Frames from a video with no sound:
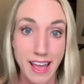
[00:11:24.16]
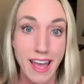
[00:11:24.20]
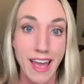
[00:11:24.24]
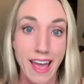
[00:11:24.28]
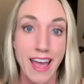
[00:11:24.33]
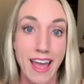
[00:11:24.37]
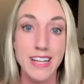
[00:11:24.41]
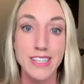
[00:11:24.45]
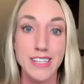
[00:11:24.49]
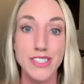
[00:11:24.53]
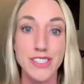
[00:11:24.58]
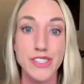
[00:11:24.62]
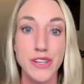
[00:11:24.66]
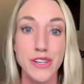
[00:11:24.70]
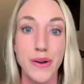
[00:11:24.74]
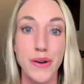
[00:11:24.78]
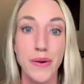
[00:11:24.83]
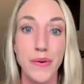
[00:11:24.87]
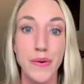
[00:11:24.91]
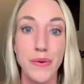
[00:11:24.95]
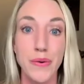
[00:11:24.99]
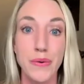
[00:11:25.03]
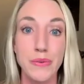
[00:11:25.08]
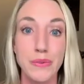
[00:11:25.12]
And
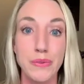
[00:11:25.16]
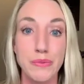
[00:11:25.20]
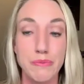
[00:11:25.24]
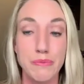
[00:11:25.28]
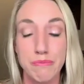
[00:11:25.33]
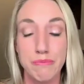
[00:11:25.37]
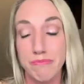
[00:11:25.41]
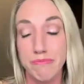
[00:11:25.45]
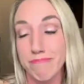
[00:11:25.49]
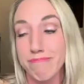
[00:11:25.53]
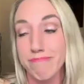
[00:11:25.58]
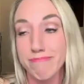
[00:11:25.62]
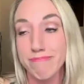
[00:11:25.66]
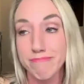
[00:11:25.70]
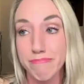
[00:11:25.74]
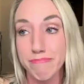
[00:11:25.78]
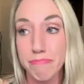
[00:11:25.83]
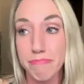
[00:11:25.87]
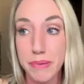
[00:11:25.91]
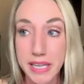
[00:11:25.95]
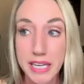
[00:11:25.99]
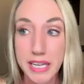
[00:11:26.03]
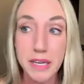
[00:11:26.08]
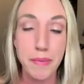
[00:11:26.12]
so
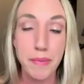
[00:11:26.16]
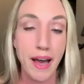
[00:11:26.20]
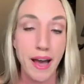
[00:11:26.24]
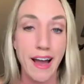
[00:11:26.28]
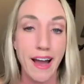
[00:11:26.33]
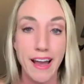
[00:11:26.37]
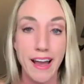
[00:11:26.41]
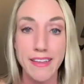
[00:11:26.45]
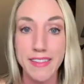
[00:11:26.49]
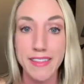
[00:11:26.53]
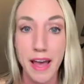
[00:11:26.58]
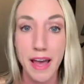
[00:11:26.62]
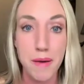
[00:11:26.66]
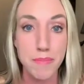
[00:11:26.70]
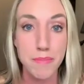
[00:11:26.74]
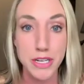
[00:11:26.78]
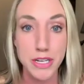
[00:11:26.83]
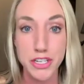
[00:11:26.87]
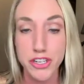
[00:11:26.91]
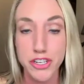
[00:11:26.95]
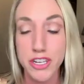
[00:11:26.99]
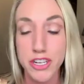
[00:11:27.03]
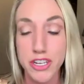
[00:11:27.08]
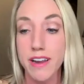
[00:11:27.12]
being behind that
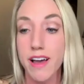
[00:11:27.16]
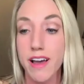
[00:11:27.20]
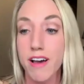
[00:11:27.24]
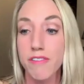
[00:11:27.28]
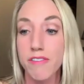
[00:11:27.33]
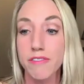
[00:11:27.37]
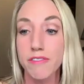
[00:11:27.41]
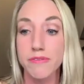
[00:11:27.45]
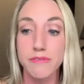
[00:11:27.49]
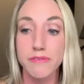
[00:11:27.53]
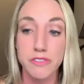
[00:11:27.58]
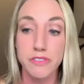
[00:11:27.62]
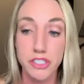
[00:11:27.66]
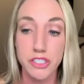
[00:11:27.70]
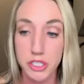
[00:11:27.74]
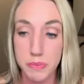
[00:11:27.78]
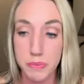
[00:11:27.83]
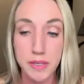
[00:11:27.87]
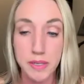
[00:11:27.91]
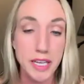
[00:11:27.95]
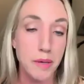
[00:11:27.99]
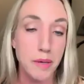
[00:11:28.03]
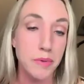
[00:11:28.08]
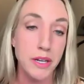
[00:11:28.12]
mission of just
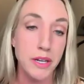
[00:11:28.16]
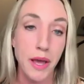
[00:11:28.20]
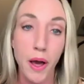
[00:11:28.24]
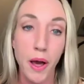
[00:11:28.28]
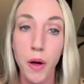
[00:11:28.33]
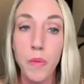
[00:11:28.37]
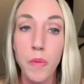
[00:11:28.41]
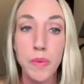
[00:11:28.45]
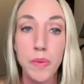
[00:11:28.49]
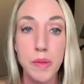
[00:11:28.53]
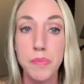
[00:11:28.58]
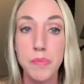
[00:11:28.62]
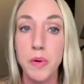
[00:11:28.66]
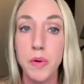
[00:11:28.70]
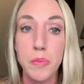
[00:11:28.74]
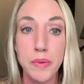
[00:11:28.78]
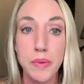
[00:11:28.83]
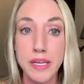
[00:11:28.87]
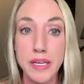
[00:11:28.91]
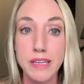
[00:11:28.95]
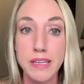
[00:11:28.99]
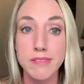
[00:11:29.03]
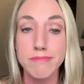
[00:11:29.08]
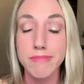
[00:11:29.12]
being able to help people
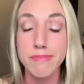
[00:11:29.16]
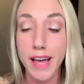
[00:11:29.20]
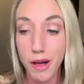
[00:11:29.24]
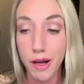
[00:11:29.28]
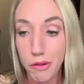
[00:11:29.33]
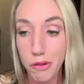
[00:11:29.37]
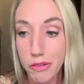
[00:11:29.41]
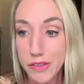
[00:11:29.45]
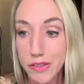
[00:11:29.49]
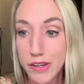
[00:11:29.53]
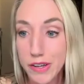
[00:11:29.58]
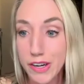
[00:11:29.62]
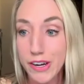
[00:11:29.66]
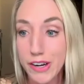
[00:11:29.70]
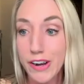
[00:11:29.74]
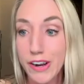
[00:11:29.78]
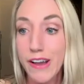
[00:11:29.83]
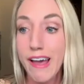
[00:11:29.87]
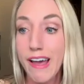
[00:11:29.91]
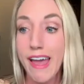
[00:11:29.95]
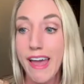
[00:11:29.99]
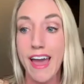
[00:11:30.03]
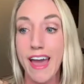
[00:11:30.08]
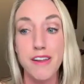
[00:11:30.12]
be healthier.
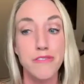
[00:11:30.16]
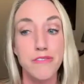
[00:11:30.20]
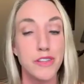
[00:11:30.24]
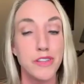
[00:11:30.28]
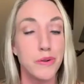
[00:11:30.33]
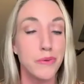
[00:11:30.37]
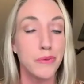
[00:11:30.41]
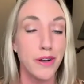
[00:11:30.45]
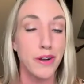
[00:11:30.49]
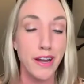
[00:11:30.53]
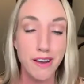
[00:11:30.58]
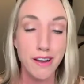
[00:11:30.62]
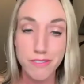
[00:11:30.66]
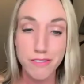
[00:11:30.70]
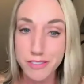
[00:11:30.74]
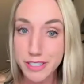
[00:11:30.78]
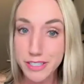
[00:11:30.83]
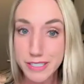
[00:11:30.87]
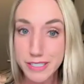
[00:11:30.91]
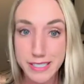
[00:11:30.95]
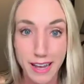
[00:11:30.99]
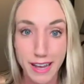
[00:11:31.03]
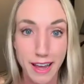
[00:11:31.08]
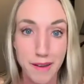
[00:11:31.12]
And if there were ever a
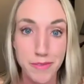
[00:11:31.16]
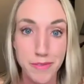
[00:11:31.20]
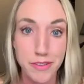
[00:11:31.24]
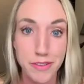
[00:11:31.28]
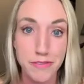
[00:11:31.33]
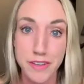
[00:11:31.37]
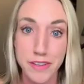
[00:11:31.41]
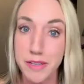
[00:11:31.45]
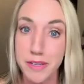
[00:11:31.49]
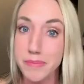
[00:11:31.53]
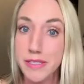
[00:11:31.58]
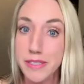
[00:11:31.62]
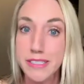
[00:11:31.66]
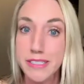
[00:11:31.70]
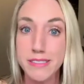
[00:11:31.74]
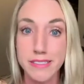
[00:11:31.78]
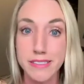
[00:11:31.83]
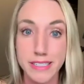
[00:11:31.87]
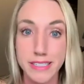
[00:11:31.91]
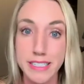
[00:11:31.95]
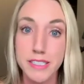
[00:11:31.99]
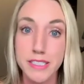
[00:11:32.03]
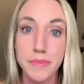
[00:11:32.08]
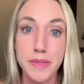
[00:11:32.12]
time that families
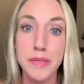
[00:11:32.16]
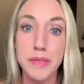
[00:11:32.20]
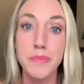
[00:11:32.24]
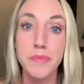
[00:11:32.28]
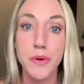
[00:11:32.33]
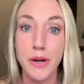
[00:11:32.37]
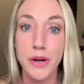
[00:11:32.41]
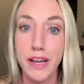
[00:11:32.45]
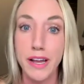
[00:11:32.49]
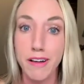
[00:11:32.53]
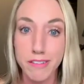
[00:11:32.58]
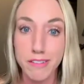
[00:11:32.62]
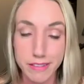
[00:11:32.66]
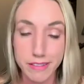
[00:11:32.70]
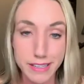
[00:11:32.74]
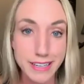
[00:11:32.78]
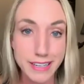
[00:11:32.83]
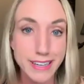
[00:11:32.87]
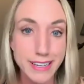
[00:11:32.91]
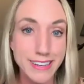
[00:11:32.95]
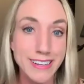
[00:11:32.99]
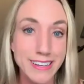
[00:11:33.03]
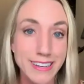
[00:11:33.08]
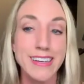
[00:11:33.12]
need to be more healthy,
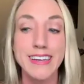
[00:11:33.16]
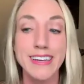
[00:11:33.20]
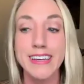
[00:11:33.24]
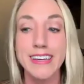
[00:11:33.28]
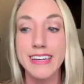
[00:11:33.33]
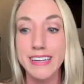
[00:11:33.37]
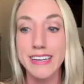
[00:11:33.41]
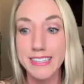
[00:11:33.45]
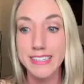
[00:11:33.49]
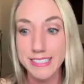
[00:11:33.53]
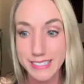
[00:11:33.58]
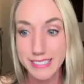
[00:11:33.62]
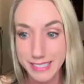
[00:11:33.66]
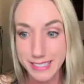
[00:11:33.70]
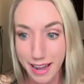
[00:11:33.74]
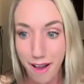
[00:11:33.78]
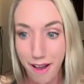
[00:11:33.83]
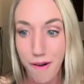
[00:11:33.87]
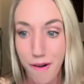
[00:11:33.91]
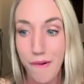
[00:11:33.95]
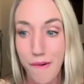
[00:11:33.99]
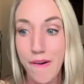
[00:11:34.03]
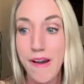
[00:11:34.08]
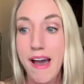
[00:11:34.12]
it is
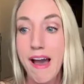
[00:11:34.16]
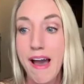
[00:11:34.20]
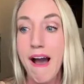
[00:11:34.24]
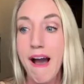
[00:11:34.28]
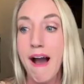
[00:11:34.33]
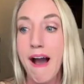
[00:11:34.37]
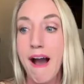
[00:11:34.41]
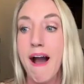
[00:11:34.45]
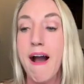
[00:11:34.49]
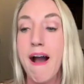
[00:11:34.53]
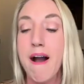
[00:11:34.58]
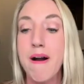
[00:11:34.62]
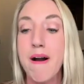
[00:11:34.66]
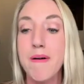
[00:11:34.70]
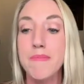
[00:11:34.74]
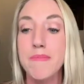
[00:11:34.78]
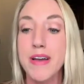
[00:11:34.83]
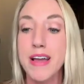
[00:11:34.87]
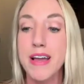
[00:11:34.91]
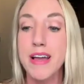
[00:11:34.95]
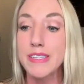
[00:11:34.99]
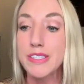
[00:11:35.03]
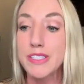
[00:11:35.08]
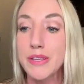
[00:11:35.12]
now.
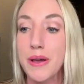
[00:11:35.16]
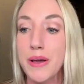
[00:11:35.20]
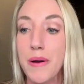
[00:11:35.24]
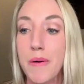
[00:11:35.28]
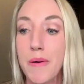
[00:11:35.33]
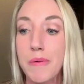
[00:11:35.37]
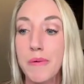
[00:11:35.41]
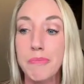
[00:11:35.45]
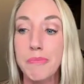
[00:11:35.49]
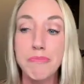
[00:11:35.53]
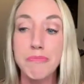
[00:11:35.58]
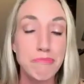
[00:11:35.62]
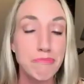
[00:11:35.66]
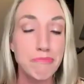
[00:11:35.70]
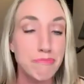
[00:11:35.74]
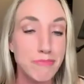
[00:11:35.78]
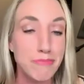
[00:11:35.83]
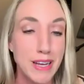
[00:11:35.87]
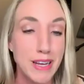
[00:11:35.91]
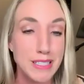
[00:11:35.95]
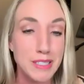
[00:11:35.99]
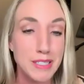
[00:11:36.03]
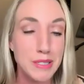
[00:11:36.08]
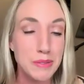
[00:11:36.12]
And so
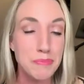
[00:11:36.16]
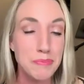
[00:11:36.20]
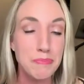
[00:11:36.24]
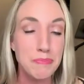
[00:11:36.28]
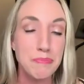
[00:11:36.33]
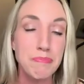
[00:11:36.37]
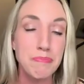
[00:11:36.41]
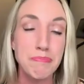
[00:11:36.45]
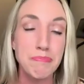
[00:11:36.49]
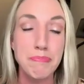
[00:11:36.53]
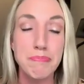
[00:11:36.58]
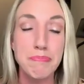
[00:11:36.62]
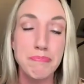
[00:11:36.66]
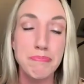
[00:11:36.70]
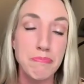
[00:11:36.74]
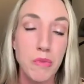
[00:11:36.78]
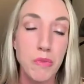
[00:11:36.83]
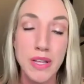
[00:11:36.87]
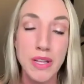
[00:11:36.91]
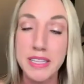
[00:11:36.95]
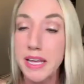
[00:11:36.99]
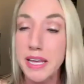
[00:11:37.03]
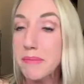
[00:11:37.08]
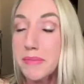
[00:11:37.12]
that's
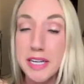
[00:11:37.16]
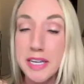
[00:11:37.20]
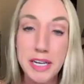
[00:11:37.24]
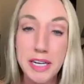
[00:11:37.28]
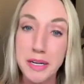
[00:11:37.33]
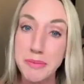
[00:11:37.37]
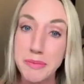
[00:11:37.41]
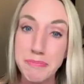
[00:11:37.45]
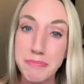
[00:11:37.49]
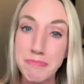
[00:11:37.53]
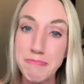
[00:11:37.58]
what led me here.